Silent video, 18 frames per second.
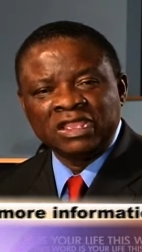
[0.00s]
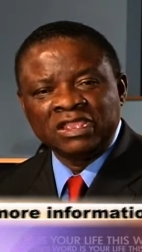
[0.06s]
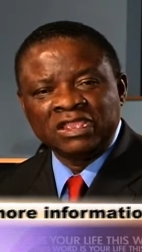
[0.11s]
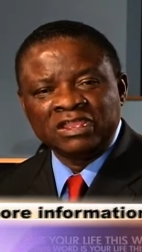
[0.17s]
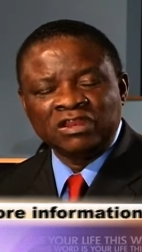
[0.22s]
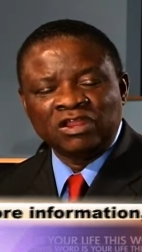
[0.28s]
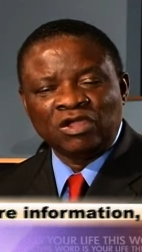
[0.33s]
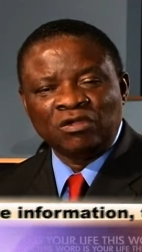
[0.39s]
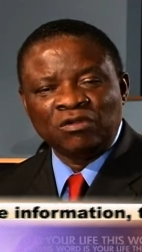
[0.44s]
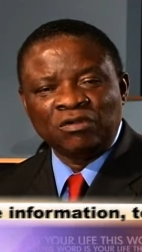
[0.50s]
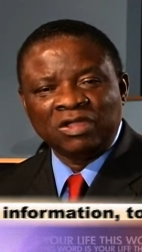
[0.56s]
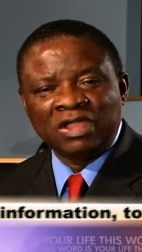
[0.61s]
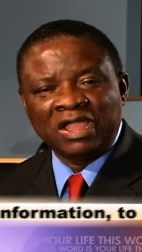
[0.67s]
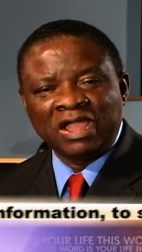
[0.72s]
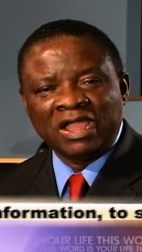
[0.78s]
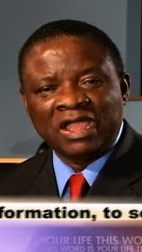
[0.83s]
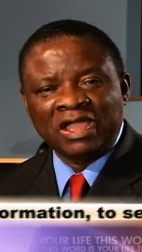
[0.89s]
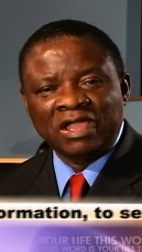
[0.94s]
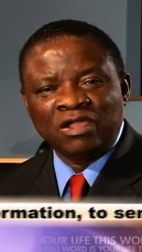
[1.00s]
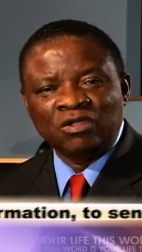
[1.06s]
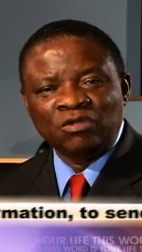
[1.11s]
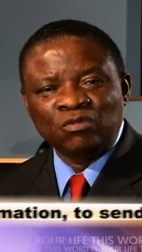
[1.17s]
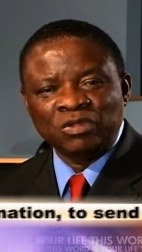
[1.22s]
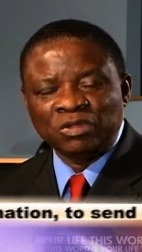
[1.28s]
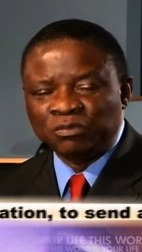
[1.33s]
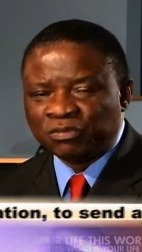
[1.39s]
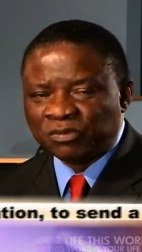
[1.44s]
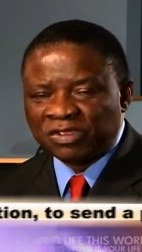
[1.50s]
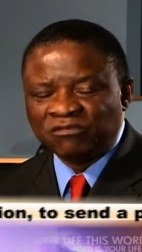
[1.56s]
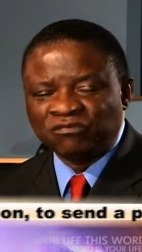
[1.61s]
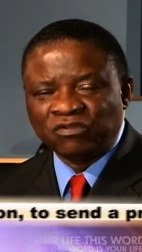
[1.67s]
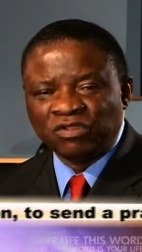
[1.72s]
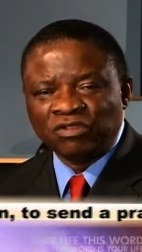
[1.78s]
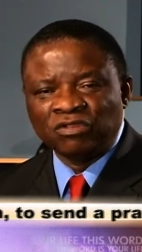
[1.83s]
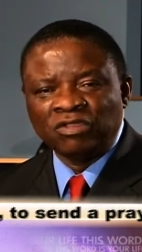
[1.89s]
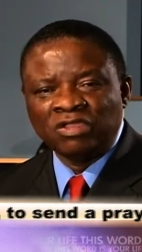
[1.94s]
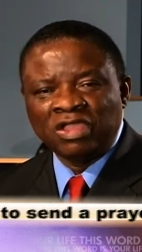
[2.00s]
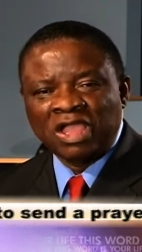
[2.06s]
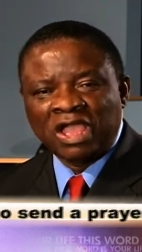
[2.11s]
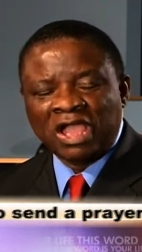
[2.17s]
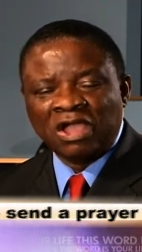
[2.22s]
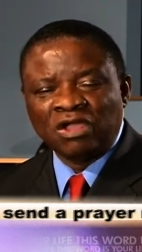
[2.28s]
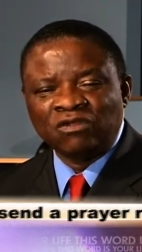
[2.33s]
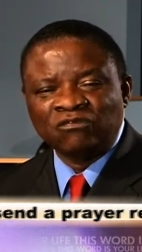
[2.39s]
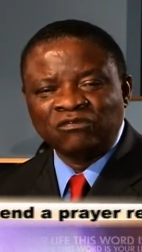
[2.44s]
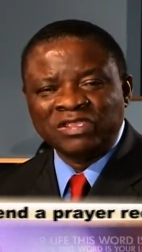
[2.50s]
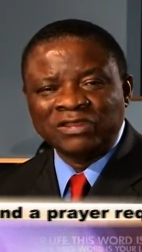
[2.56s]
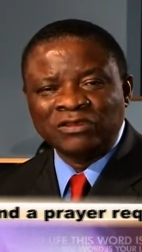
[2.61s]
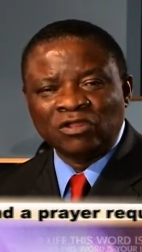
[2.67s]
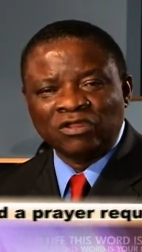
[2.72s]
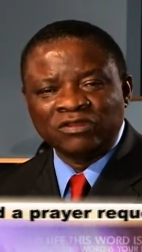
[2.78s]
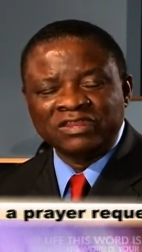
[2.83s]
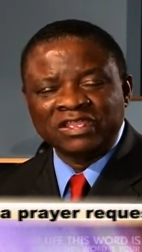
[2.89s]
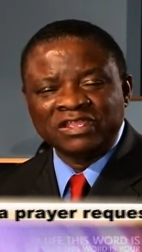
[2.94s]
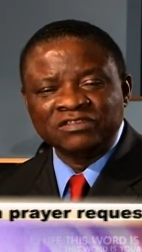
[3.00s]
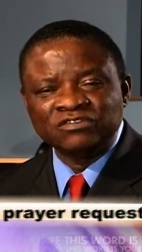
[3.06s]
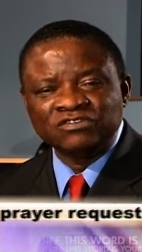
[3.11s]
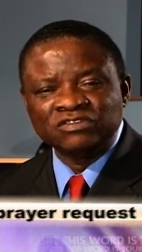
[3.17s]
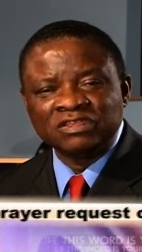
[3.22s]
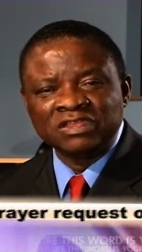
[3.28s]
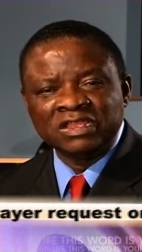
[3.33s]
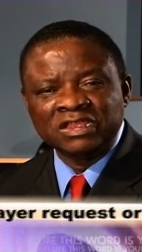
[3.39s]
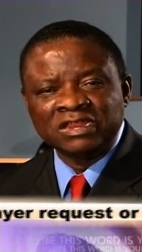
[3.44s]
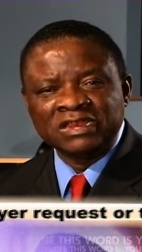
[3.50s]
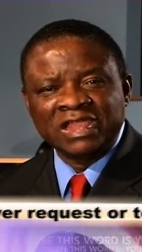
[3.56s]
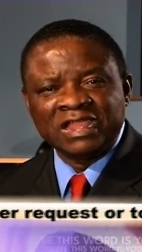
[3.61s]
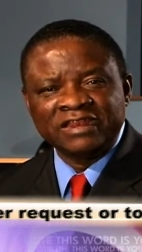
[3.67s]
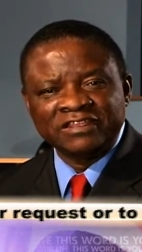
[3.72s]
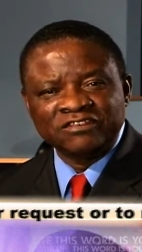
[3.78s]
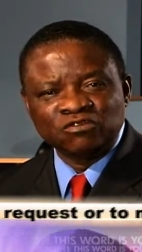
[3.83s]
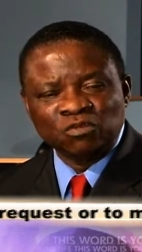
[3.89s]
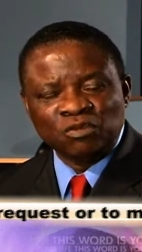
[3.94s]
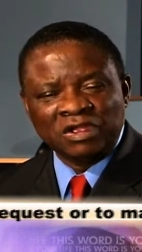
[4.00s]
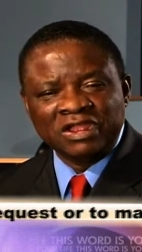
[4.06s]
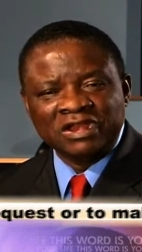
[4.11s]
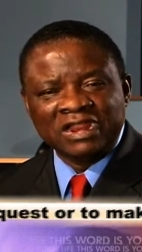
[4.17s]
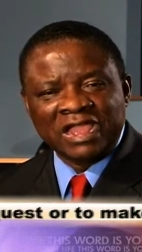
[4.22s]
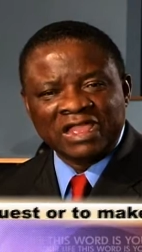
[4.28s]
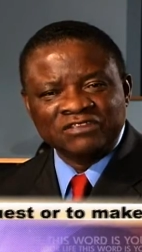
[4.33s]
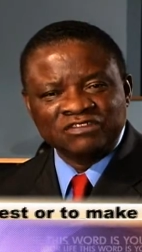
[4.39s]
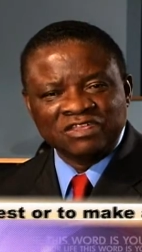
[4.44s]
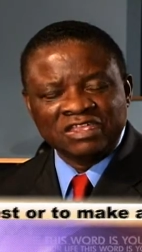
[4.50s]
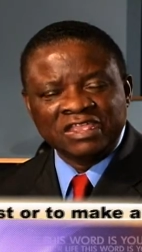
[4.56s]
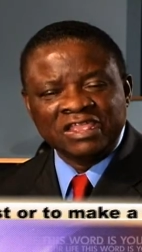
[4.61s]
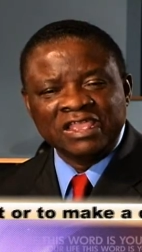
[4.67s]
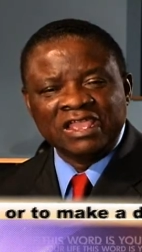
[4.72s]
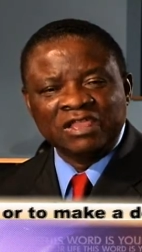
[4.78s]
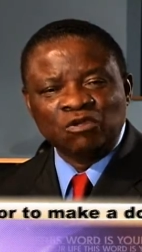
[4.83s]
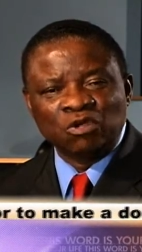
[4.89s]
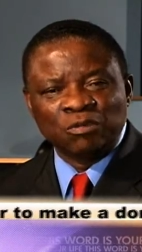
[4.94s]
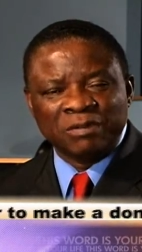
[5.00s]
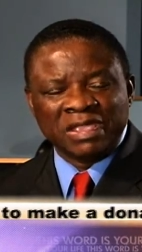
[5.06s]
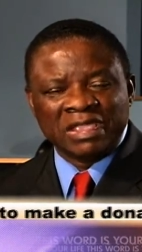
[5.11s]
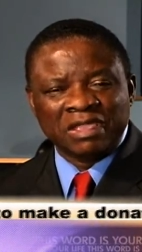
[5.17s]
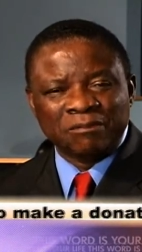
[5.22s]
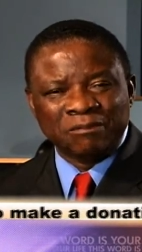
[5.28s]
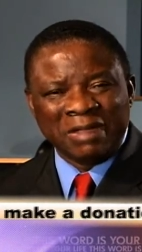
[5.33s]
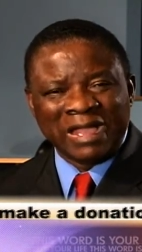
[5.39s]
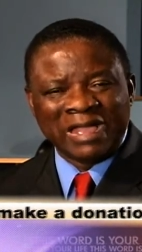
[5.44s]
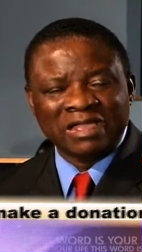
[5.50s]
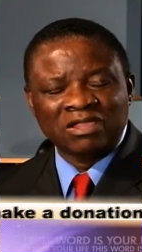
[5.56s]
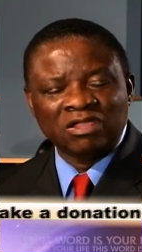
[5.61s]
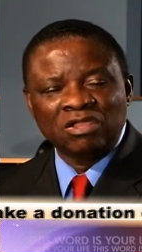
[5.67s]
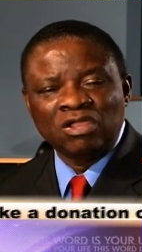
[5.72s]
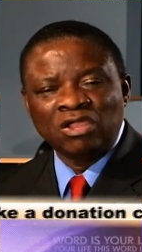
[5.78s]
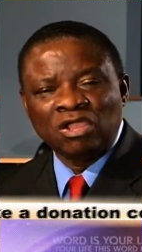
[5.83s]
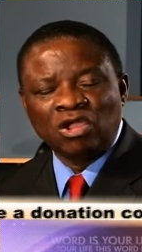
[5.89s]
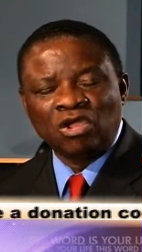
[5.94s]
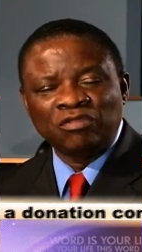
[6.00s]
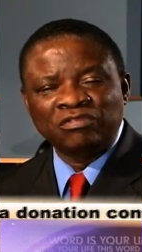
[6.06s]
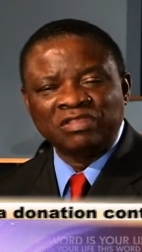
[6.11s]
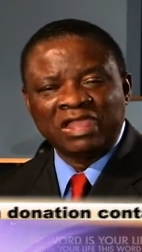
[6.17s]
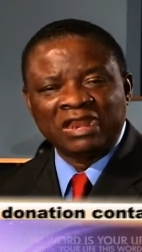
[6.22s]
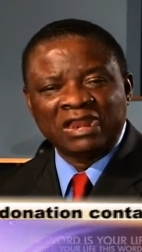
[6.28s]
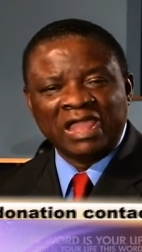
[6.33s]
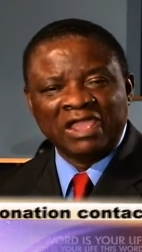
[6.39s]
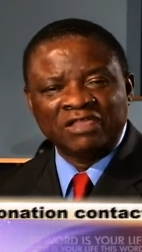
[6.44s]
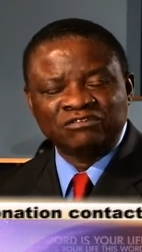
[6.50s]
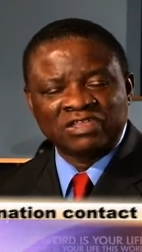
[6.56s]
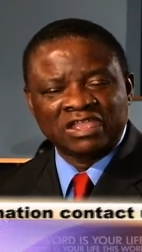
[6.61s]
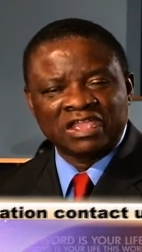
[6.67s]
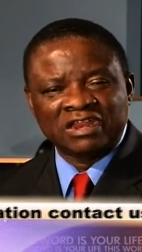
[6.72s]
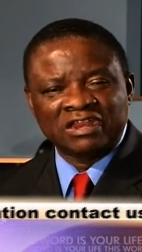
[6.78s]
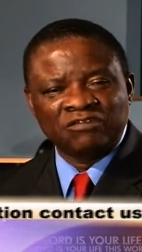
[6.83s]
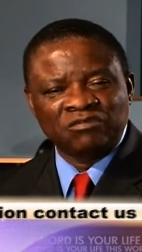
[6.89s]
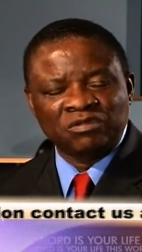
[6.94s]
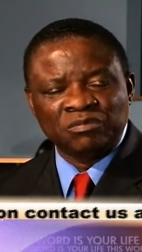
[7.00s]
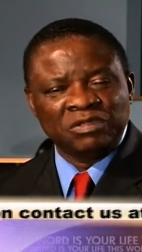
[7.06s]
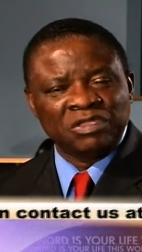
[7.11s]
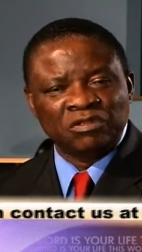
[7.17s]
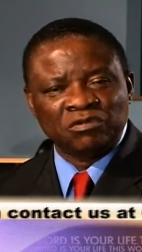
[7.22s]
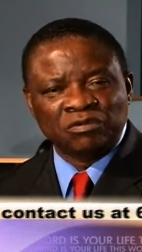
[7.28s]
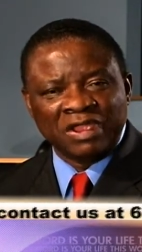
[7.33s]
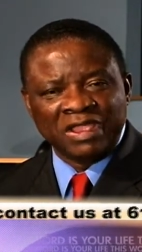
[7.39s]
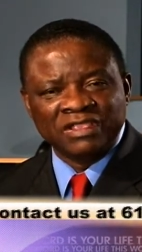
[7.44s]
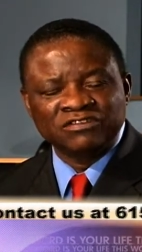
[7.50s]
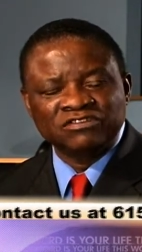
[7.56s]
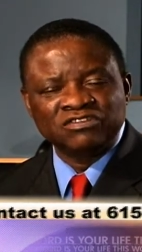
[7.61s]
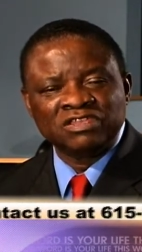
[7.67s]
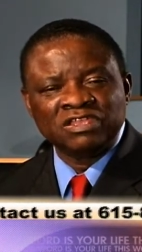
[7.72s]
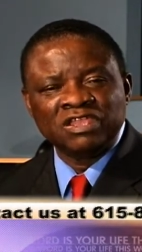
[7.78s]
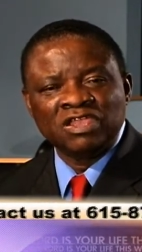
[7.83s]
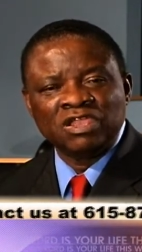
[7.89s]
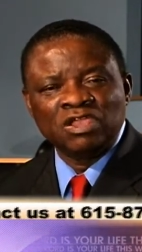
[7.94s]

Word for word: You know, uh, we pray for our viewing audience that this Word, as they hear, will make a mark on their lives that can never be erased.